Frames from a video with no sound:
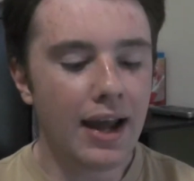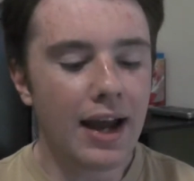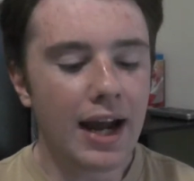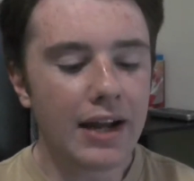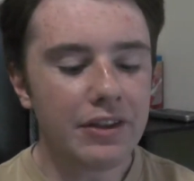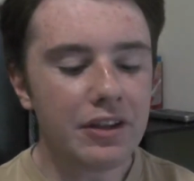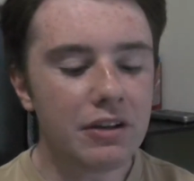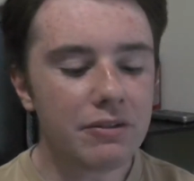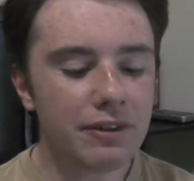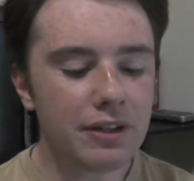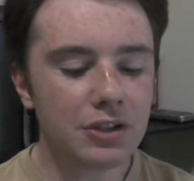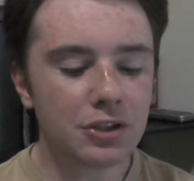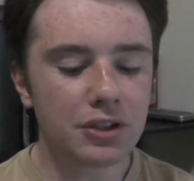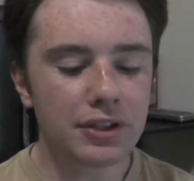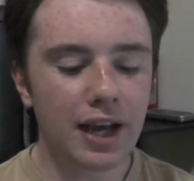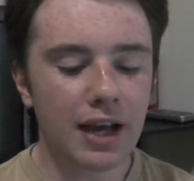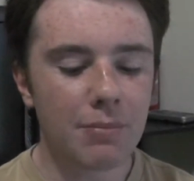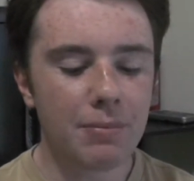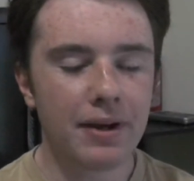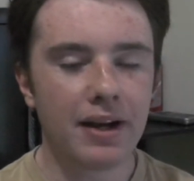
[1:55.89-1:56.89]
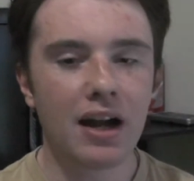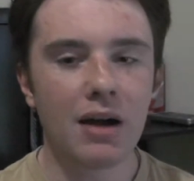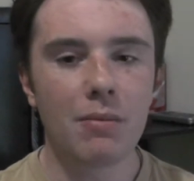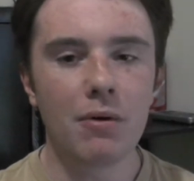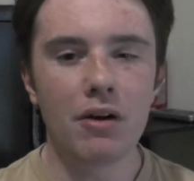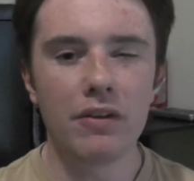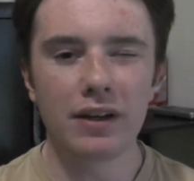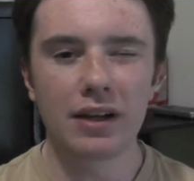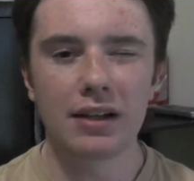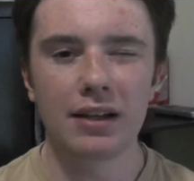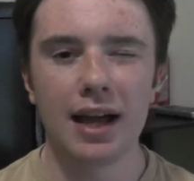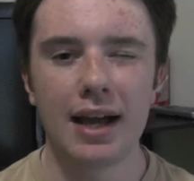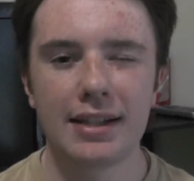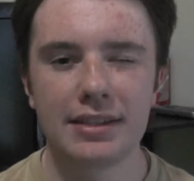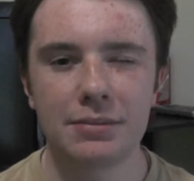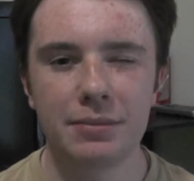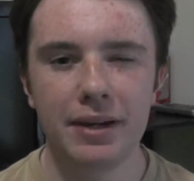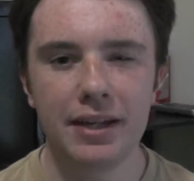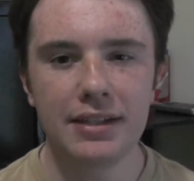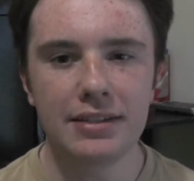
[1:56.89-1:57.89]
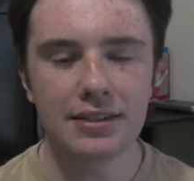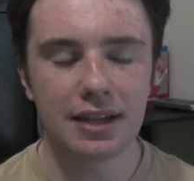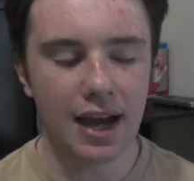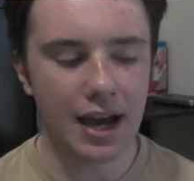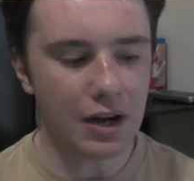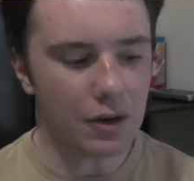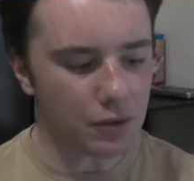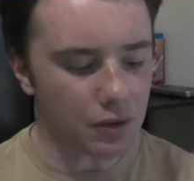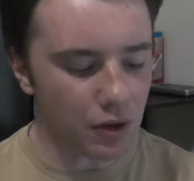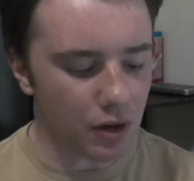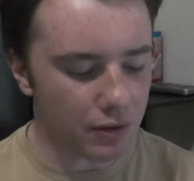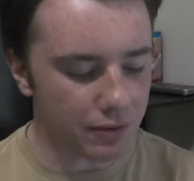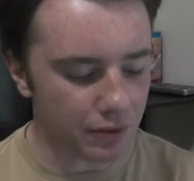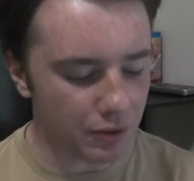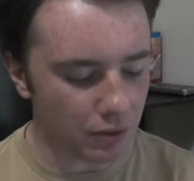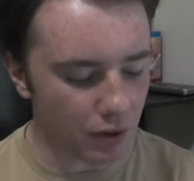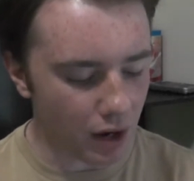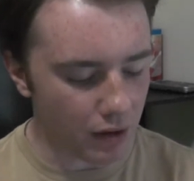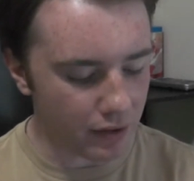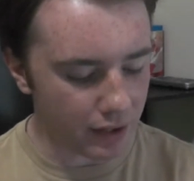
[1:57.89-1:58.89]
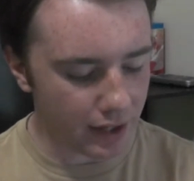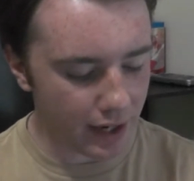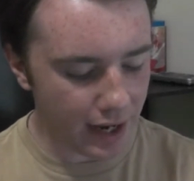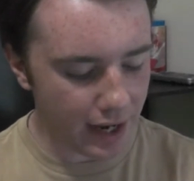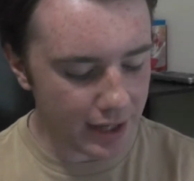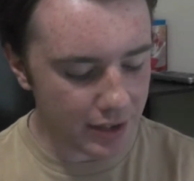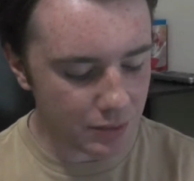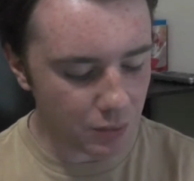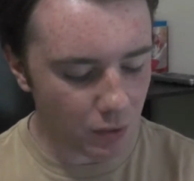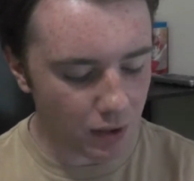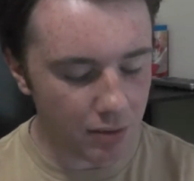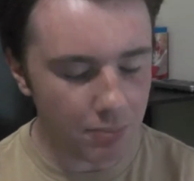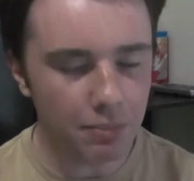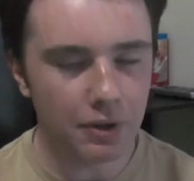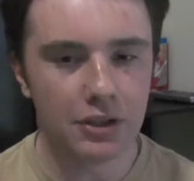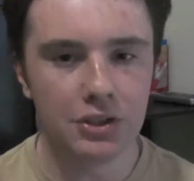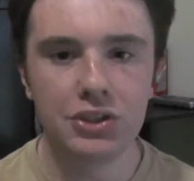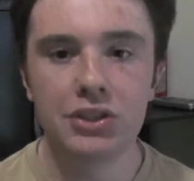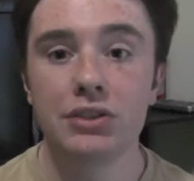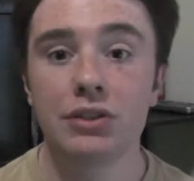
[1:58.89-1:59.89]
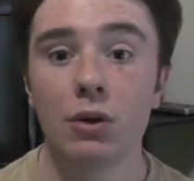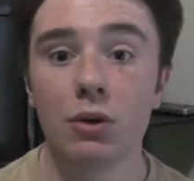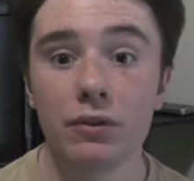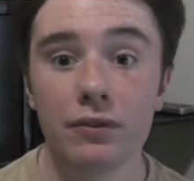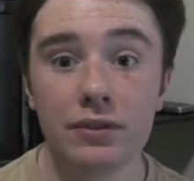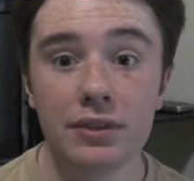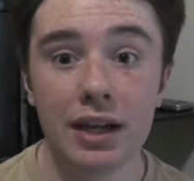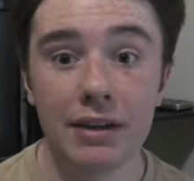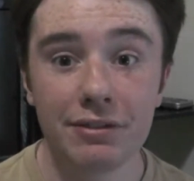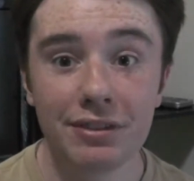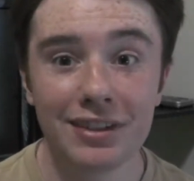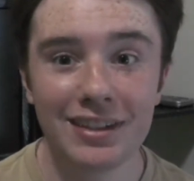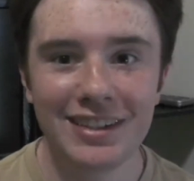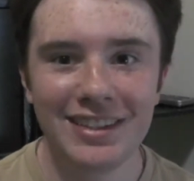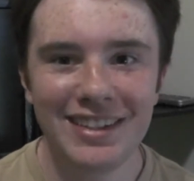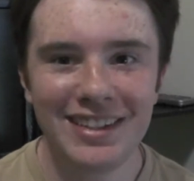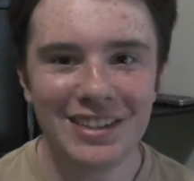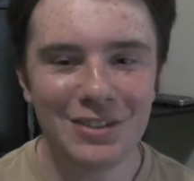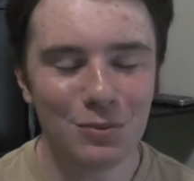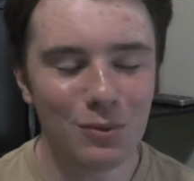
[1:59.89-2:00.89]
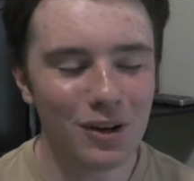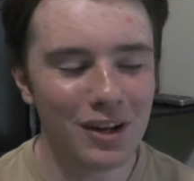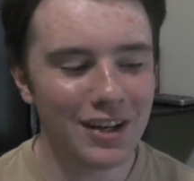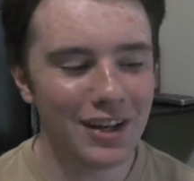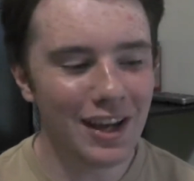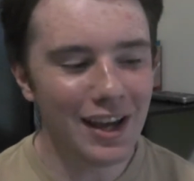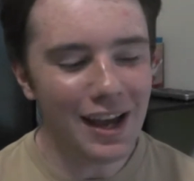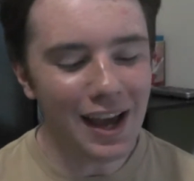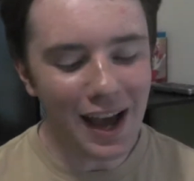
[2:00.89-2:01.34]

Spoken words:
And then eventually I'll pick up all the classmates. I don't know if Uraraka has one, but she definitely needs one.